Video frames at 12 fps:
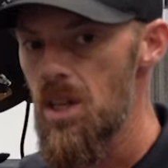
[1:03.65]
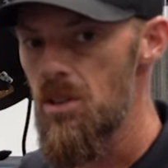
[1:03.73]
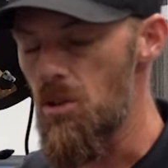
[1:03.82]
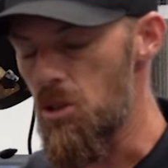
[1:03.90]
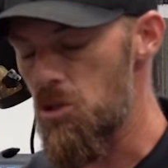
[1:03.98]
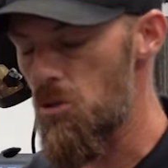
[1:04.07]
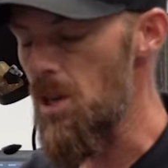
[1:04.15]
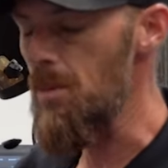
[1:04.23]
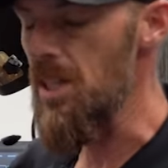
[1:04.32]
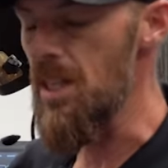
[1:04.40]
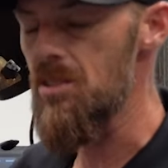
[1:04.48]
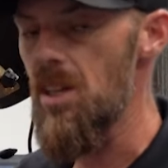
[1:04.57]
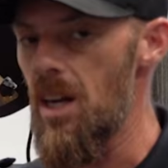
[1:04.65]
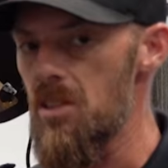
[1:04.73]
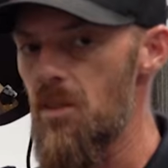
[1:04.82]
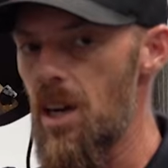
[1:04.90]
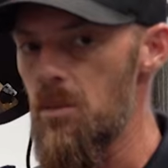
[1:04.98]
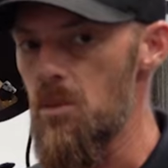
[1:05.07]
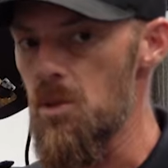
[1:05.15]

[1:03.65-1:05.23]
They're extremely satisfied with the